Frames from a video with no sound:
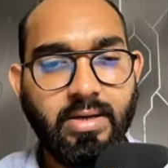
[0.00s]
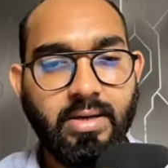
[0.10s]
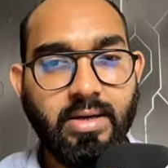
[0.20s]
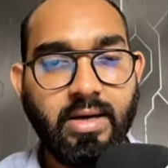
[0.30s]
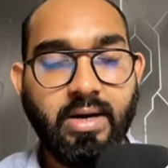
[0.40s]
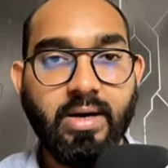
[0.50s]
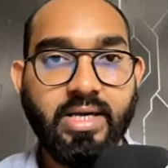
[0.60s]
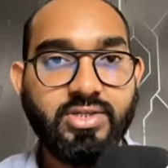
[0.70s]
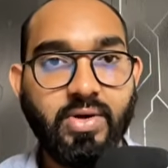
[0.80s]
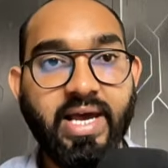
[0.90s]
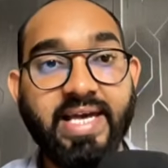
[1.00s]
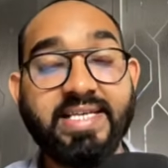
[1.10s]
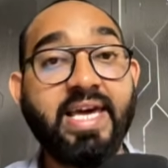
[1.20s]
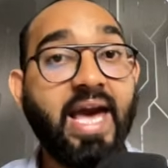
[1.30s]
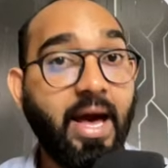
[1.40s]
okay, so as
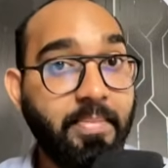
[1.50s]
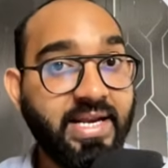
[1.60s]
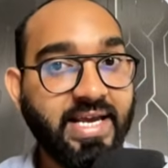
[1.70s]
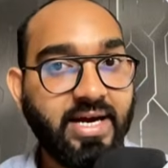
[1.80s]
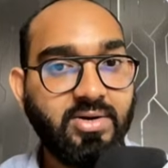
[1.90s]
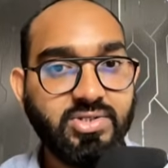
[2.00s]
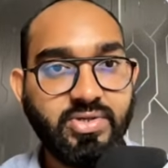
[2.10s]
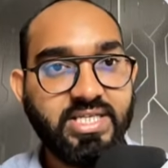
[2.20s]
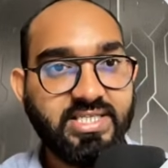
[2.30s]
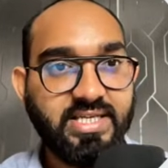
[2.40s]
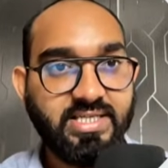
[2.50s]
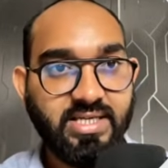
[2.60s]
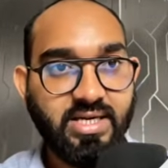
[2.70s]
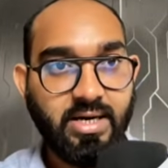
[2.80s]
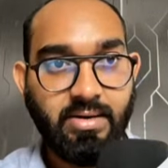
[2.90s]
I have an account, so it is just
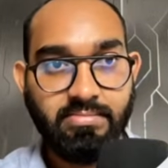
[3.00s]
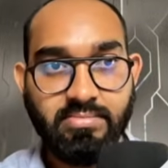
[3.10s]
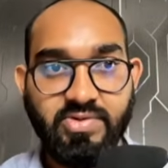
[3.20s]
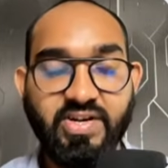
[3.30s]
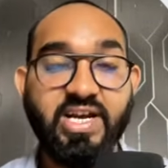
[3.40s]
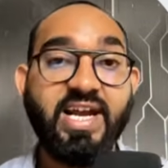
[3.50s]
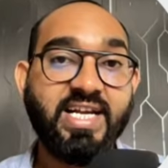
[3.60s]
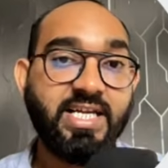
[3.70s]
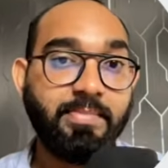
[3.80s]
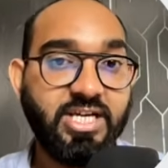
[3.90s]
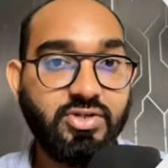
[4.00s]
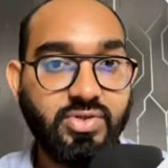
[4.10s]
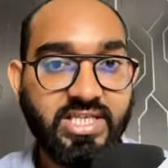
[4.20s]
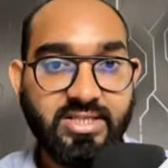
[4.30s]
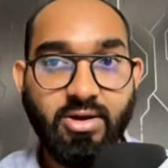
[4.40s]
redirecting me to
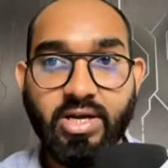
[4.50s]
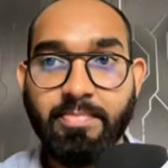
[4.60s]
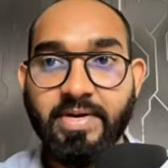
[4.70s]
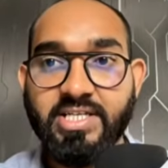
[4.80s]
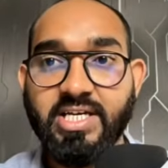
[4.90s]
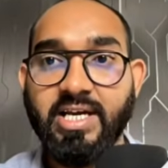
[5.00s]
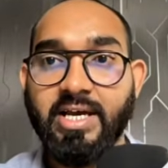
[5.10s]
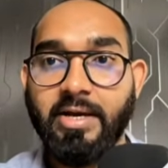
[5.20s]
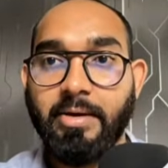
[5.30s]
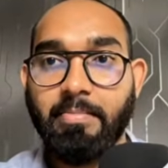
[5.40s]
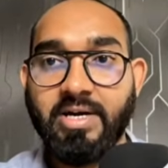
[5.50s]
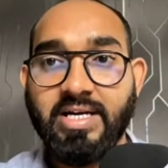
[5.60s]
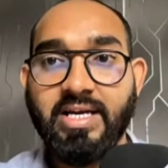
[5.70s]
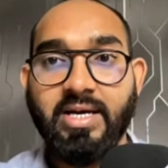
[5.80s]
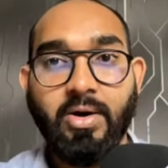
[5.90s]
this login page.
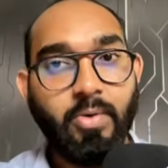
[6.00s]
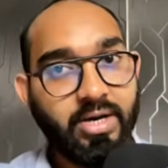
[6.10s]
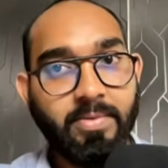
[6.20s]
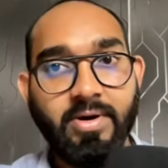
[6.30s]
But whatever,